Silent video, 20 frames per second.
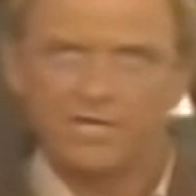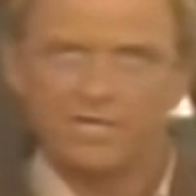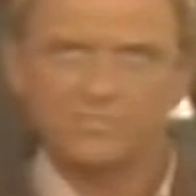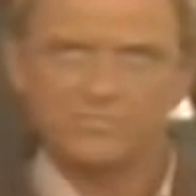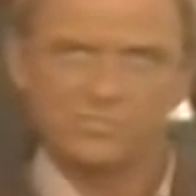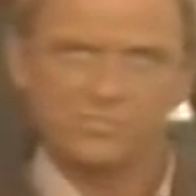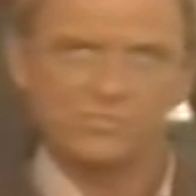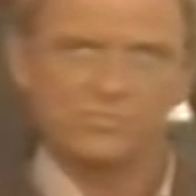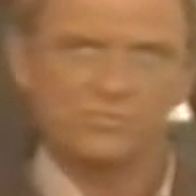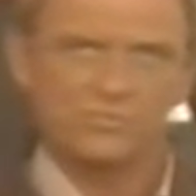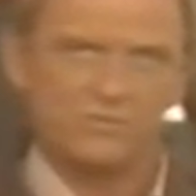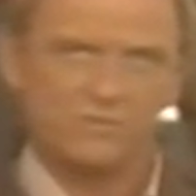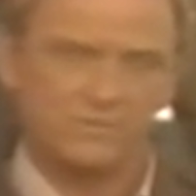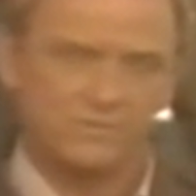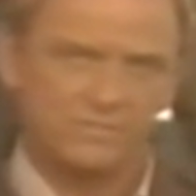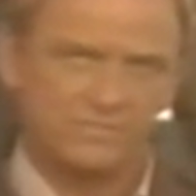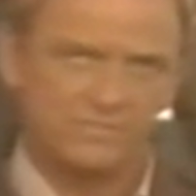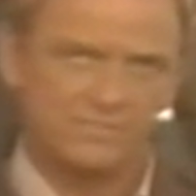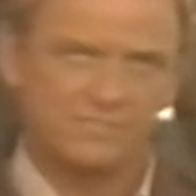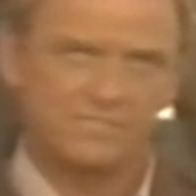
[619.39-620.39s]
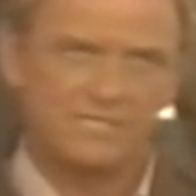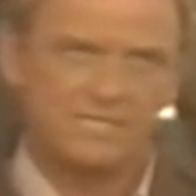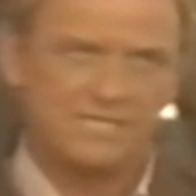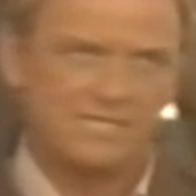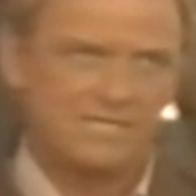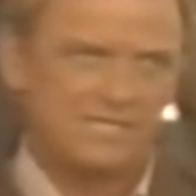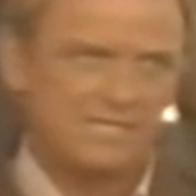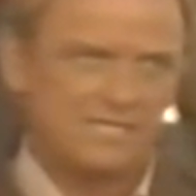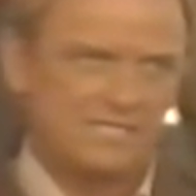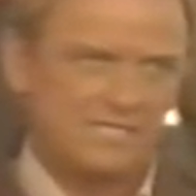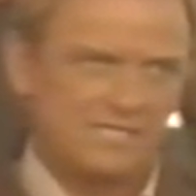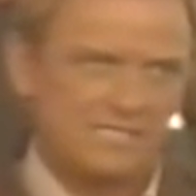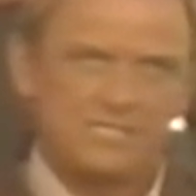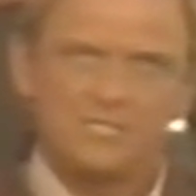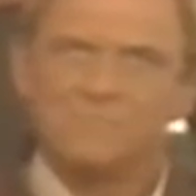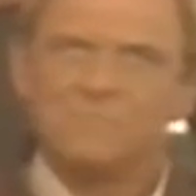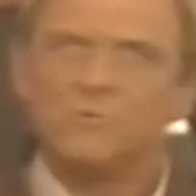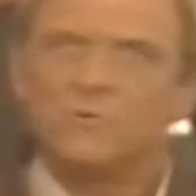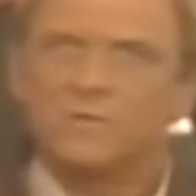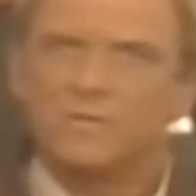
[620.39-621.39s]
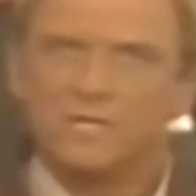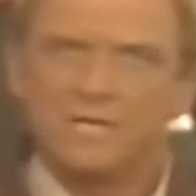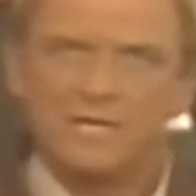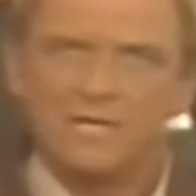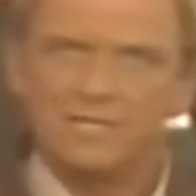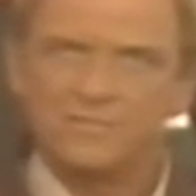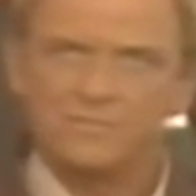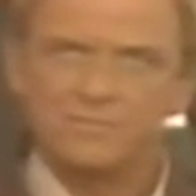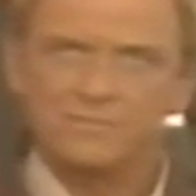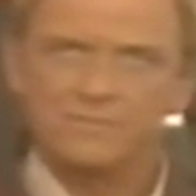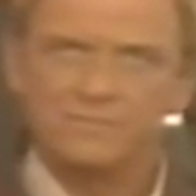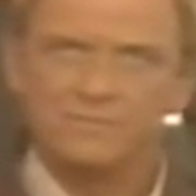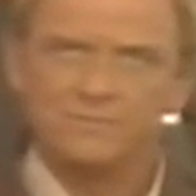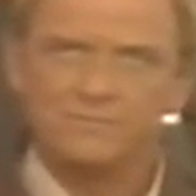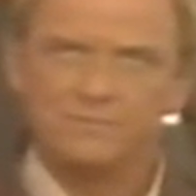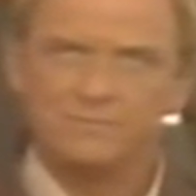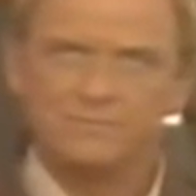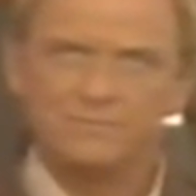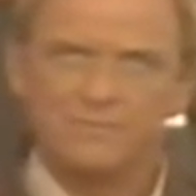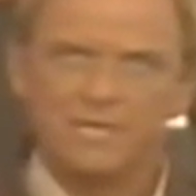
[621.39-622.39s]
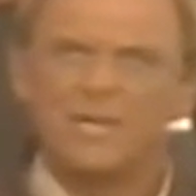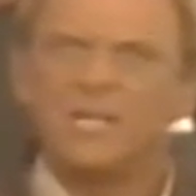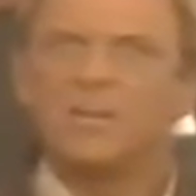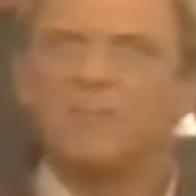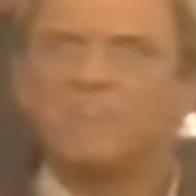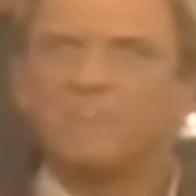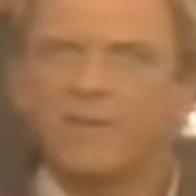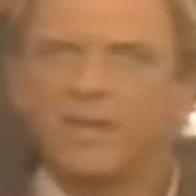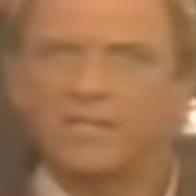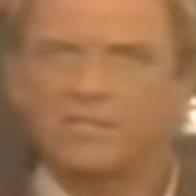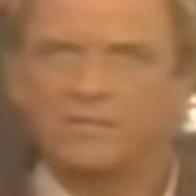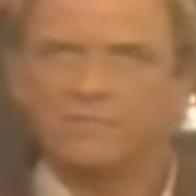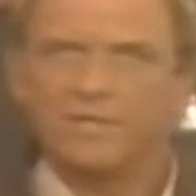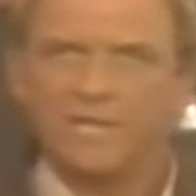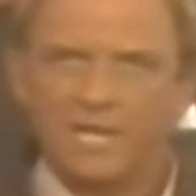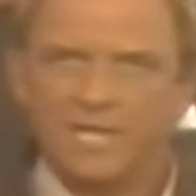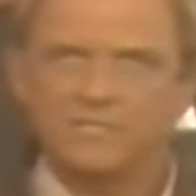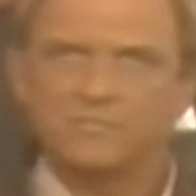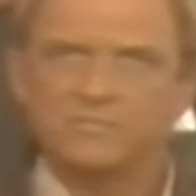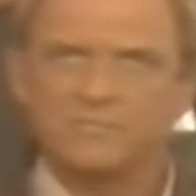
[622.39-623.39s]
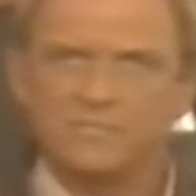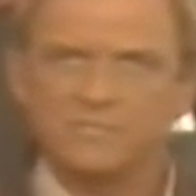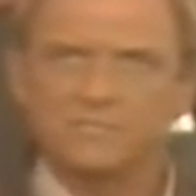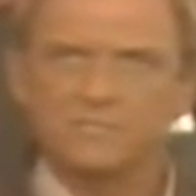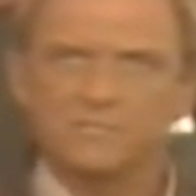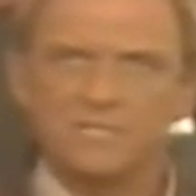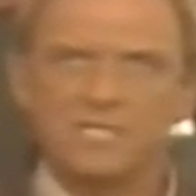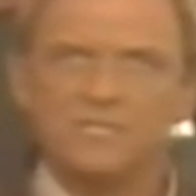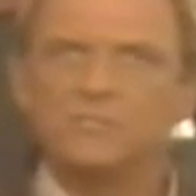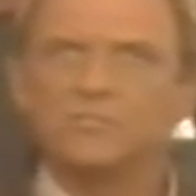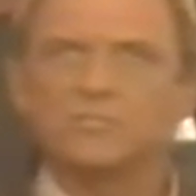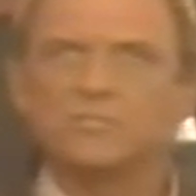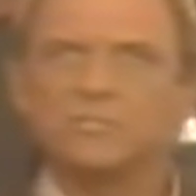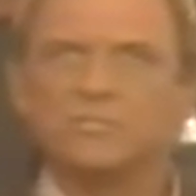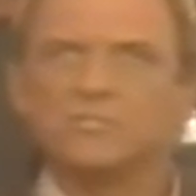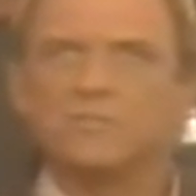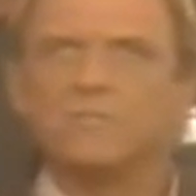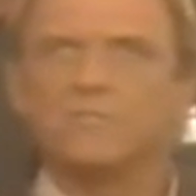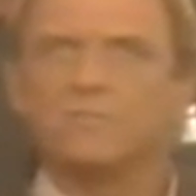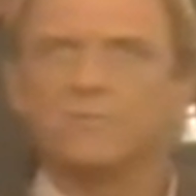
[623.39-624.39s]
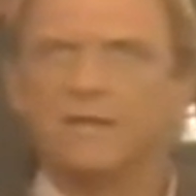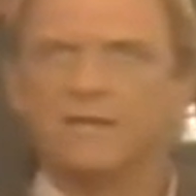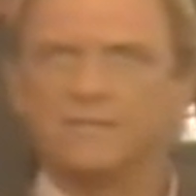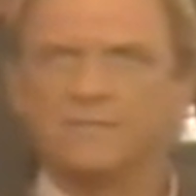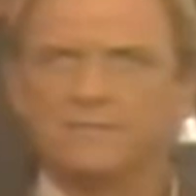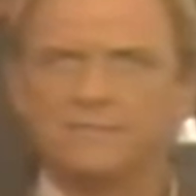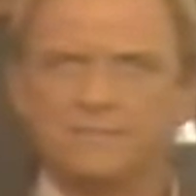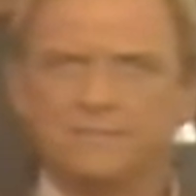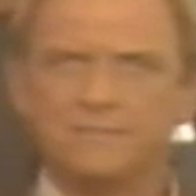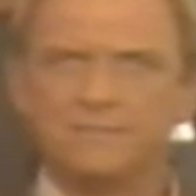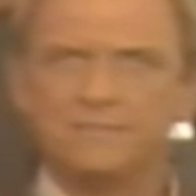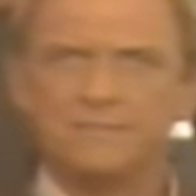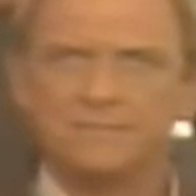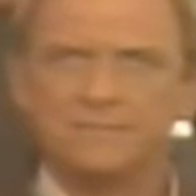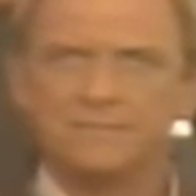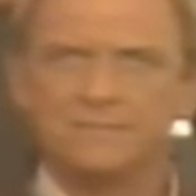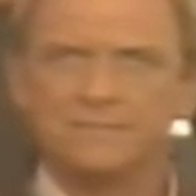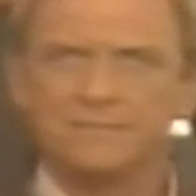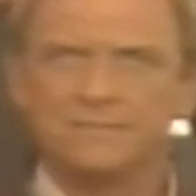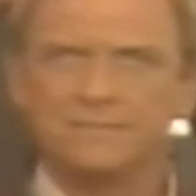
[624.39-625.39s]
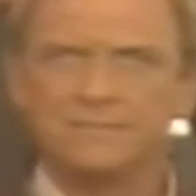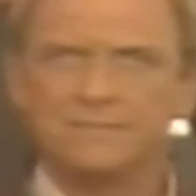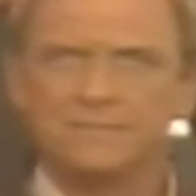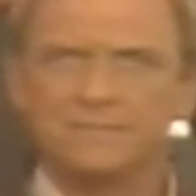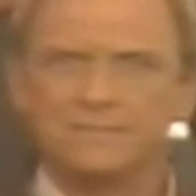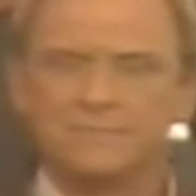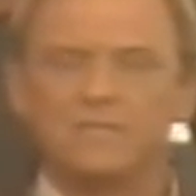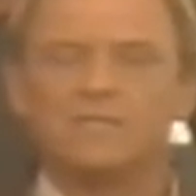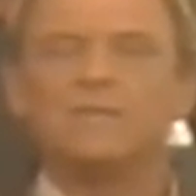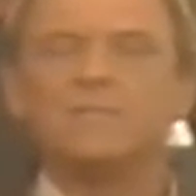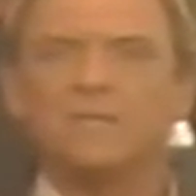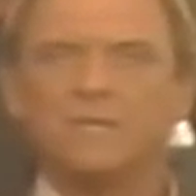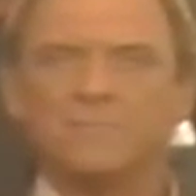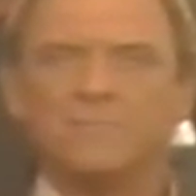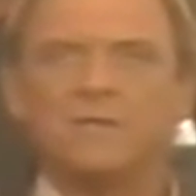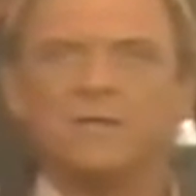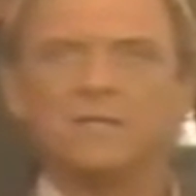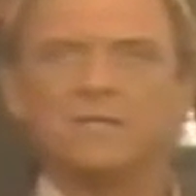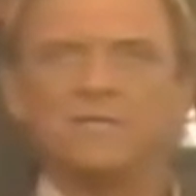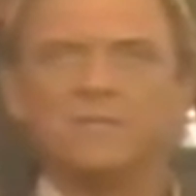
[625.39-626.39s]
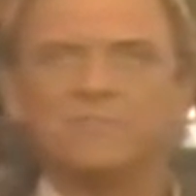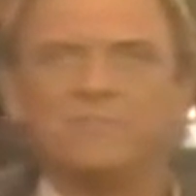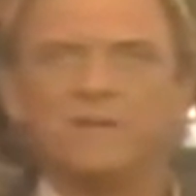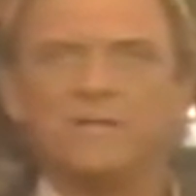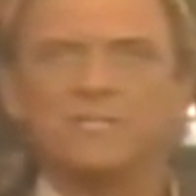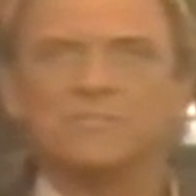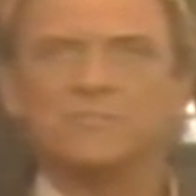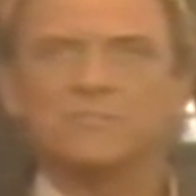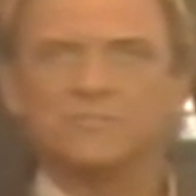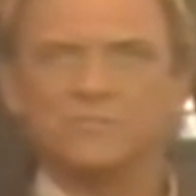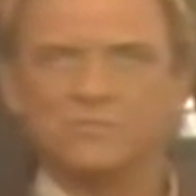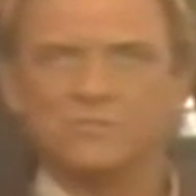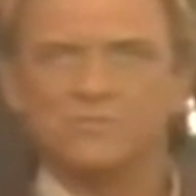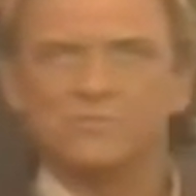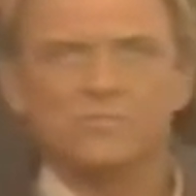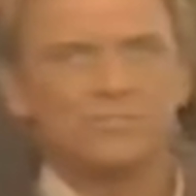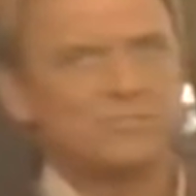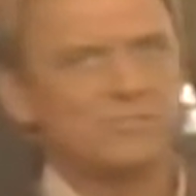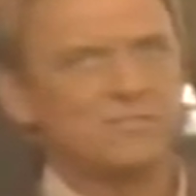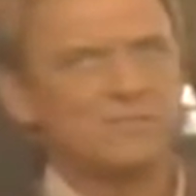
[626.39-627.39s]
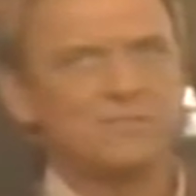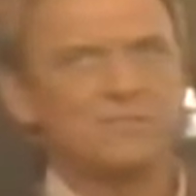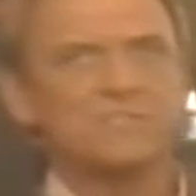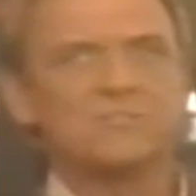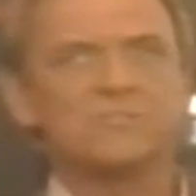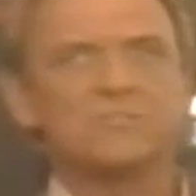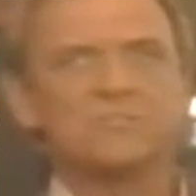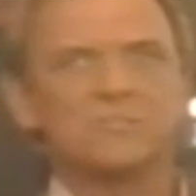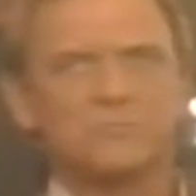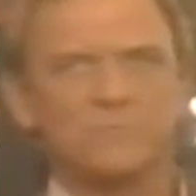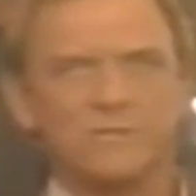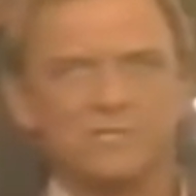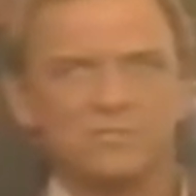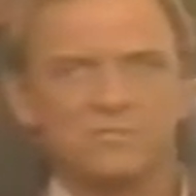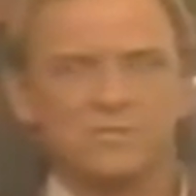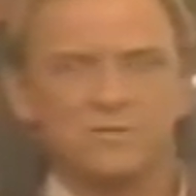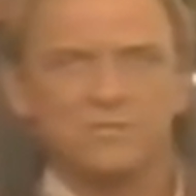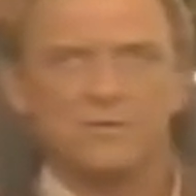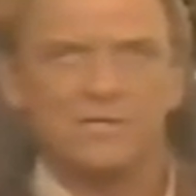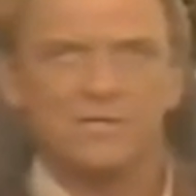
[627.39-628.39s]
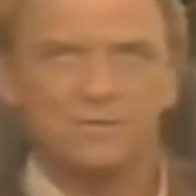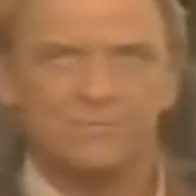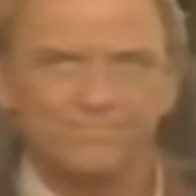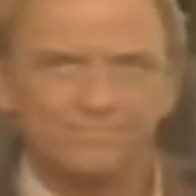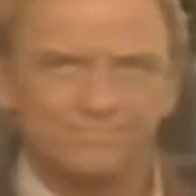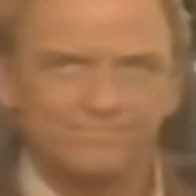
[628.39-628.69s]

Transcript: as it is called, is demoralized and ineffective against this insurgent threat. What can the American advisors do to turn this situation around?